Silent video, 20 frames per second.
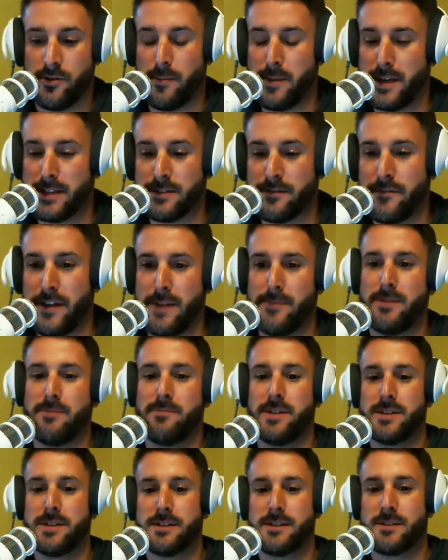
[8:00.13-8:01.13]
of, I mean, it's a family
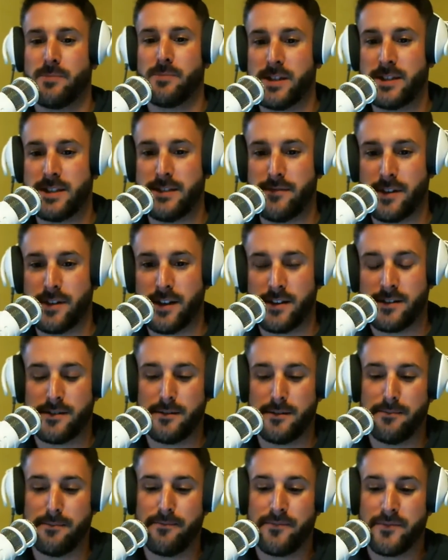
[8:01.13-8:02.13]
business, but it's even got
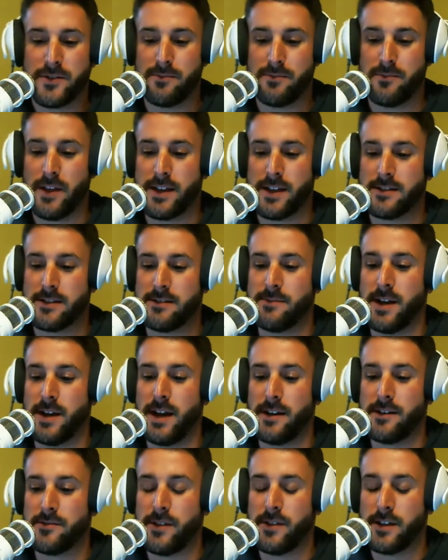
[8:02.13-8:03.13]
some legacy
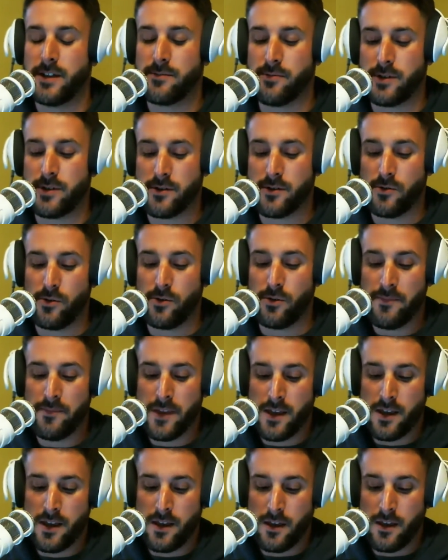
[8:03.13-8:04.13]
behind it, so that's pretty cool.
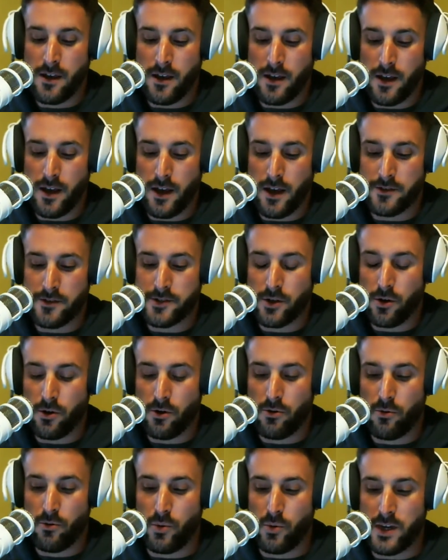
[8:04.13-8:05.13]

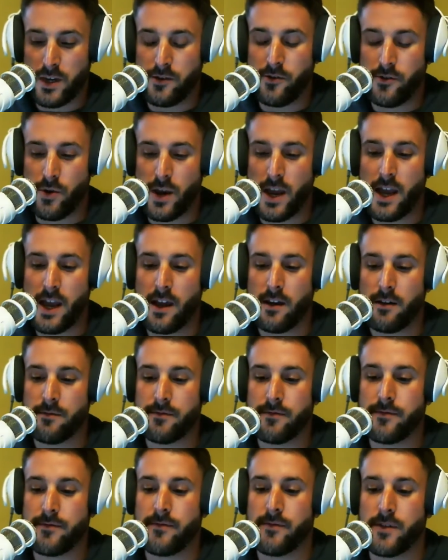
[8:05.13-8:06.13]
So we do
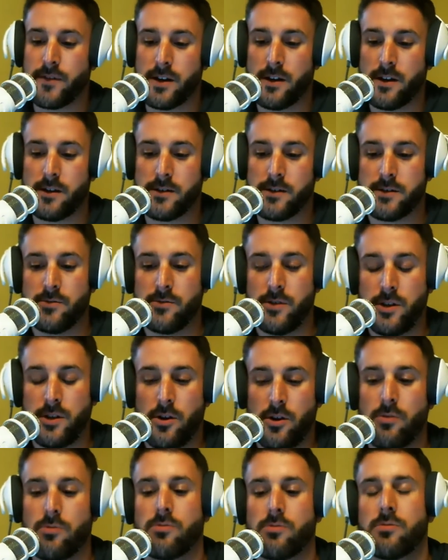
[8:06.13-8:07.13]
have a
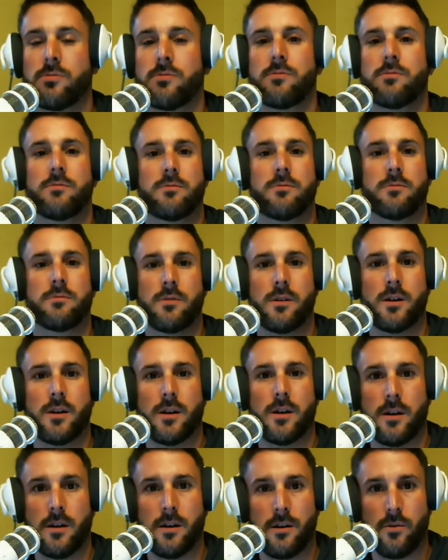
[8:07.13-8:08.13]
studio
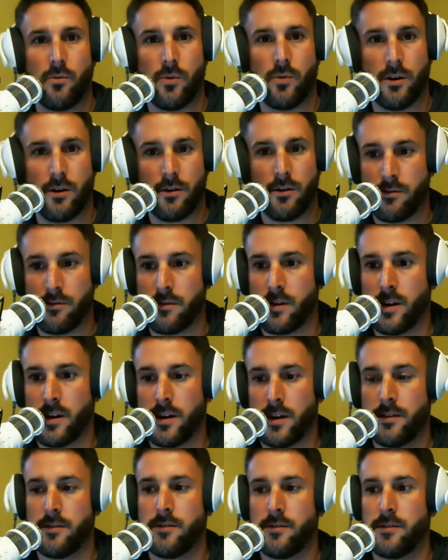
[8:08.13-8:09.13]
where
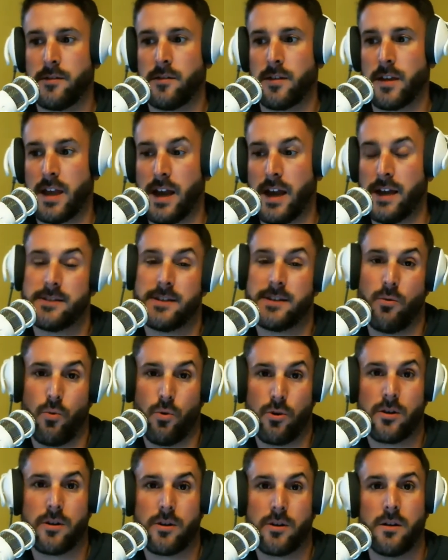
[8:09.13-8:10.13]
the guys that
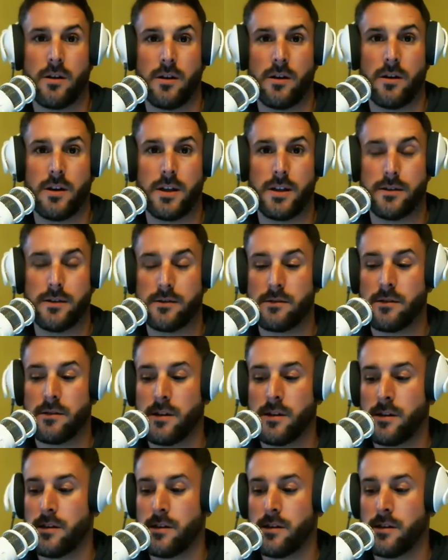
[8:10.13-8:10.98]
work in